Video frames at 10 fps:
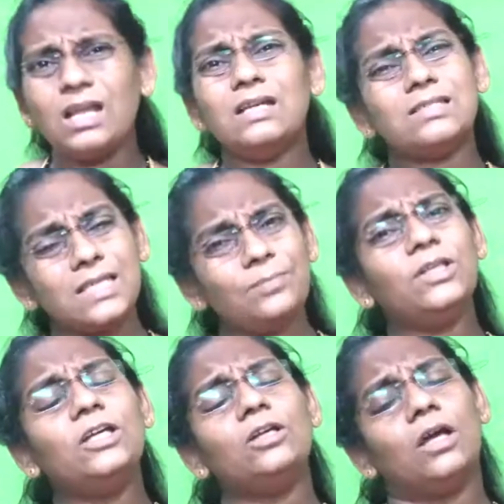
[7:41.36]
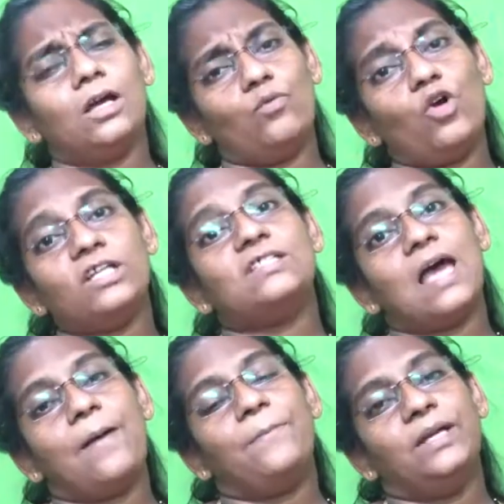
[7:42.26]
something what is
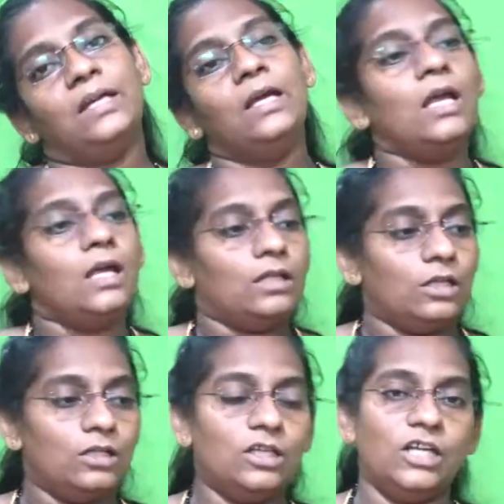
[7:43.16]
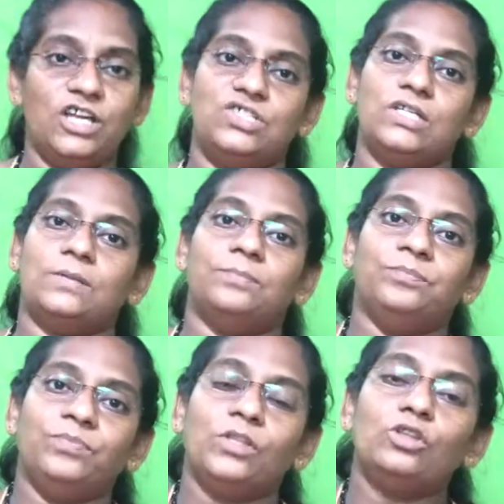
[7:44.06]
happening in the nature,
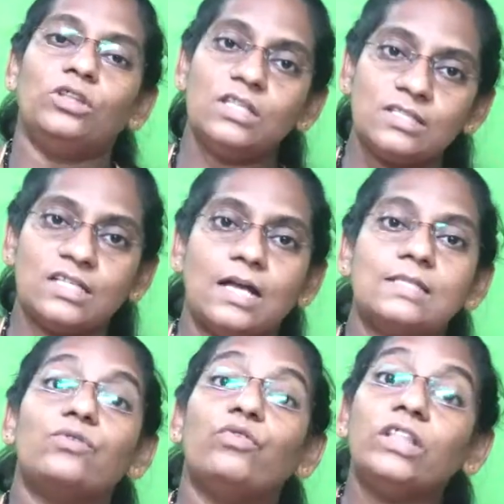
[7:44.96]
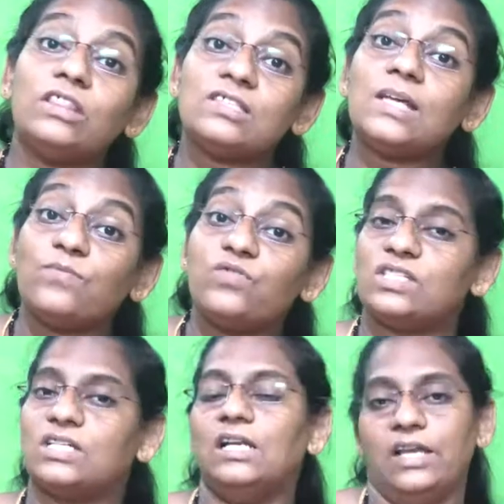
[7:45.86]
this task with some
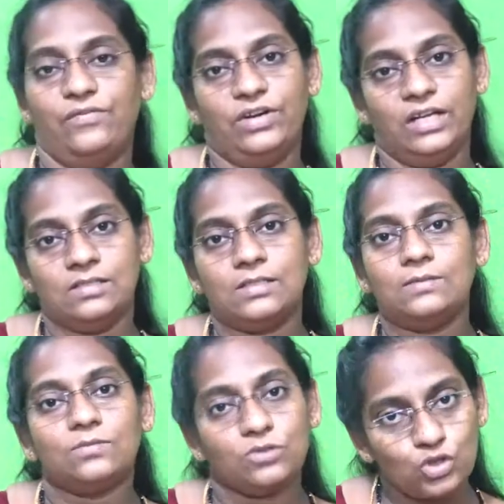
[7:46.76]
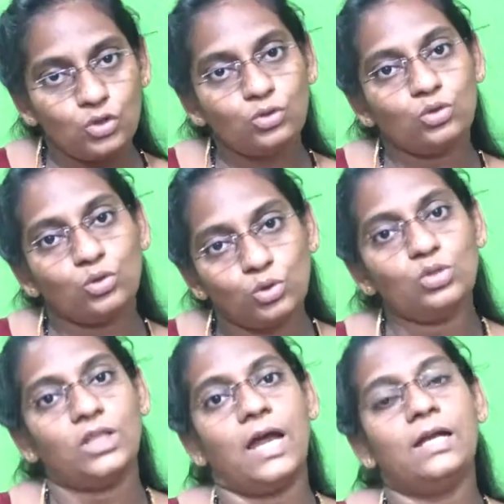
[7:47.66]
physical evidence. So to do
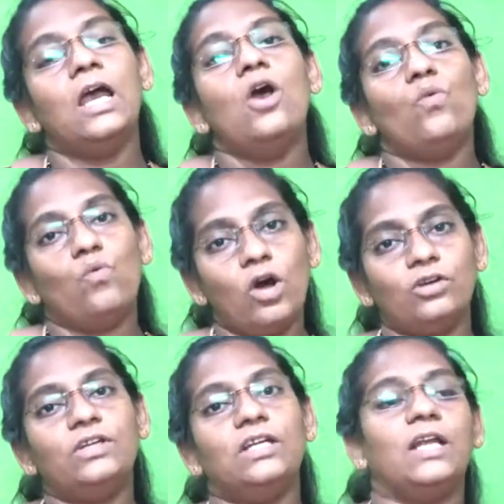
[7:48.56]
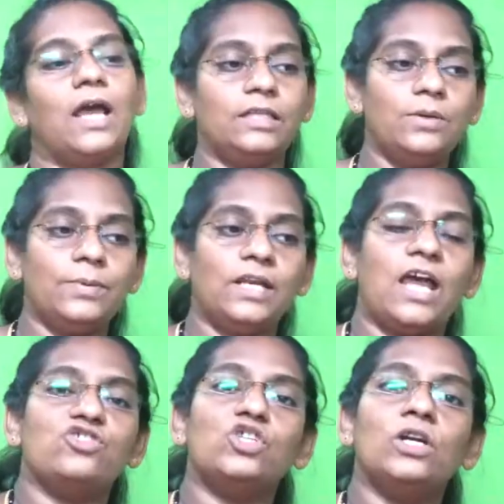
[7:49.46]
that, what we need, either by
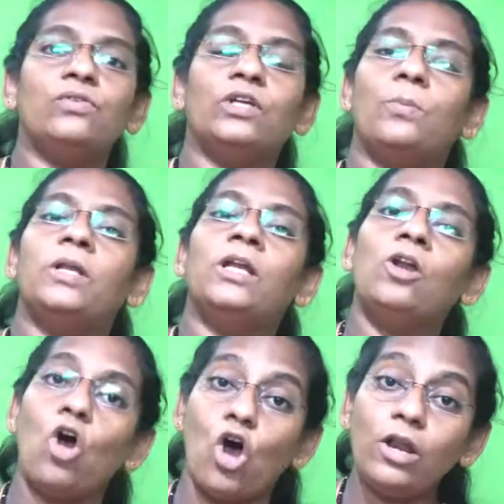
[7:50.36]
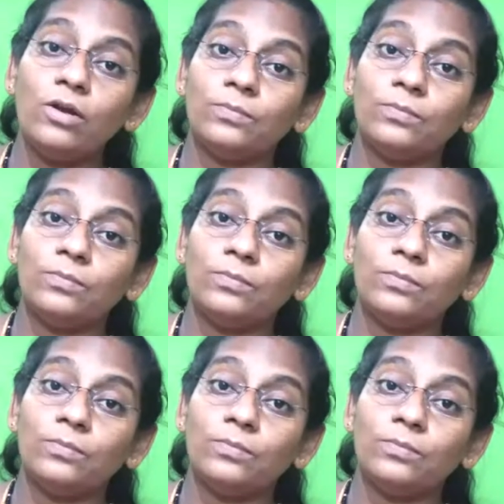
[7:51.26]
natural phenomenon or